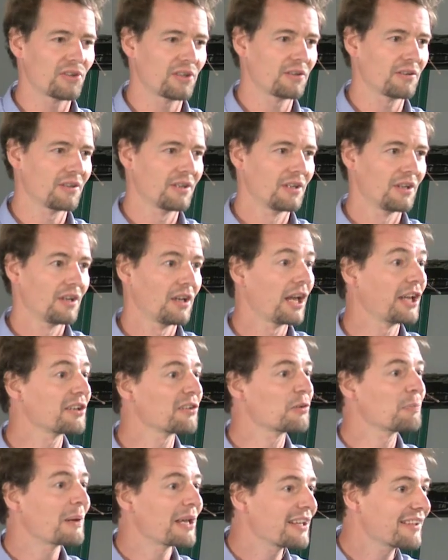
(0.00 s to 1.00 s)
and, and the
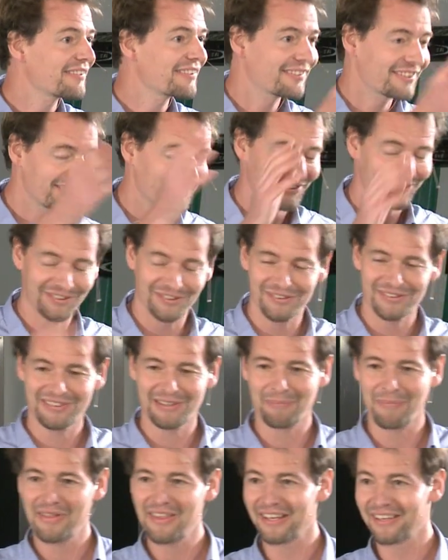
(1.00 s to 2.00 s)
space, you know,
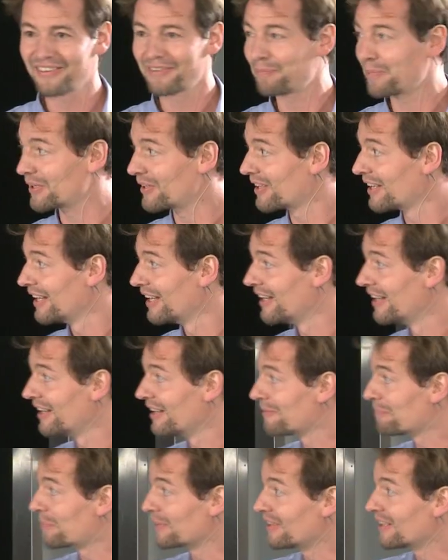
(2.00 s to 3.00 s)
some things, but,
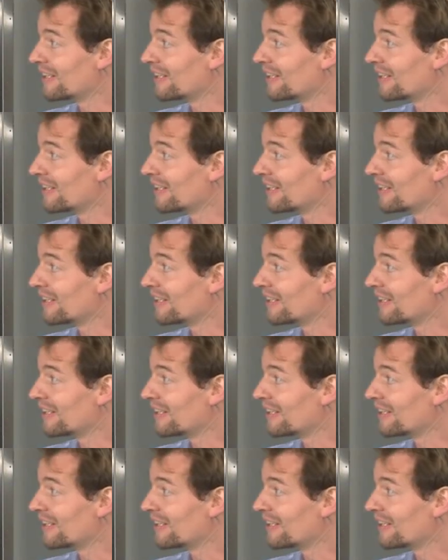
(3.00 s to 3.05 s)
but